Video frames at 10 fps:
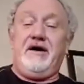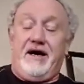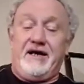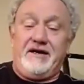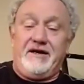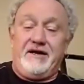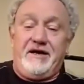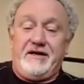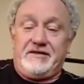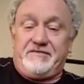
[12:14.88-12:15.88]

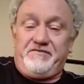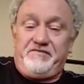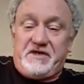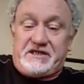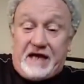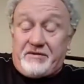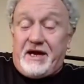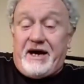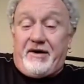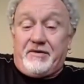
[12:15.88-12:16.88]
and sound it
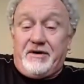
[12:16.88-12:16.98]
out,